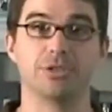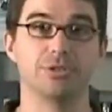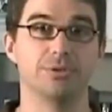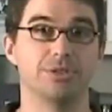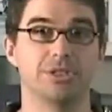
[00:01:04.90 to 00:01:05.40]

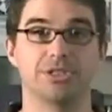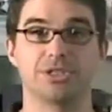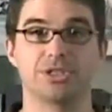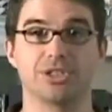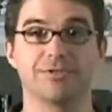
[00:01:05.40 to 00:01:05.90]
soon it's just a
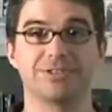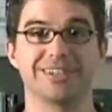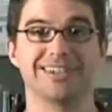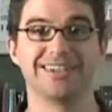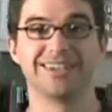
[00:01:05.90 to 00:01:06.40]
shift
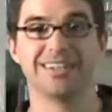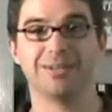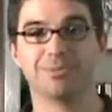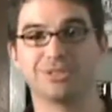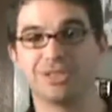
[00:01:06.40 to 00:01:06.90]

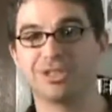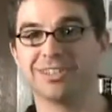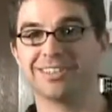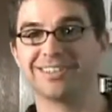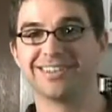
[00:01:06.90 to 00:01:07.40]
in
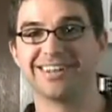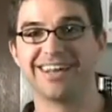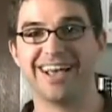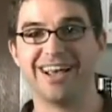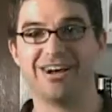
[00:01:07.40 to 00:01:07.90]
position
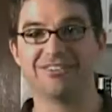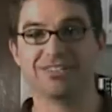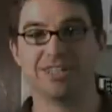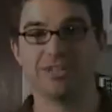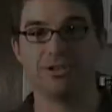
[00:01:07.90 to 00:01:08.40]
and all of a
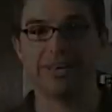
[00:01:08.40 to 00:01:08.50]
sudden you